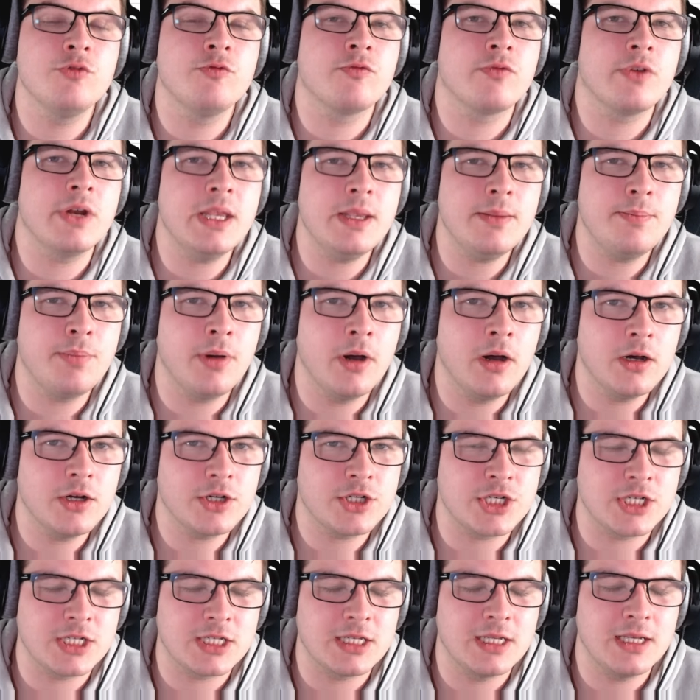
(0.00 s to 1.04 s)

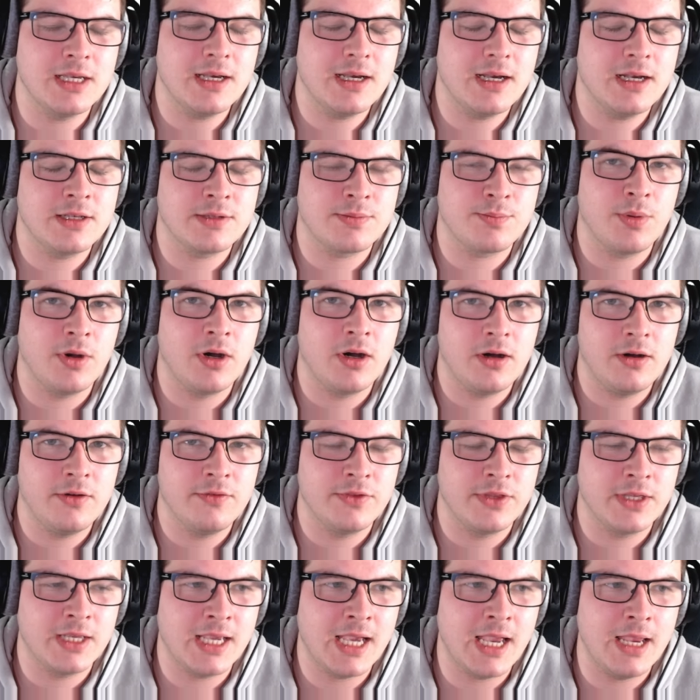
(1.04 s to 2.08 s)
repurchase it as part
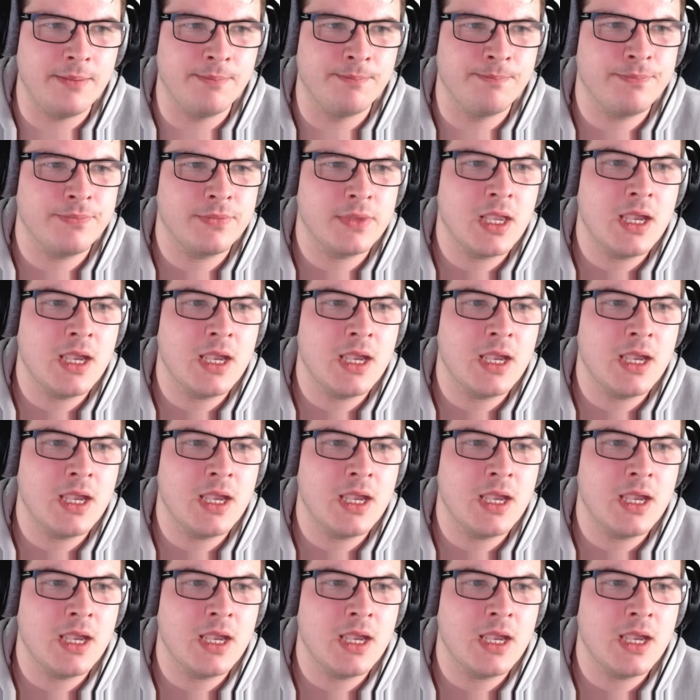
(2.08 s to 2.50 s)
of the game.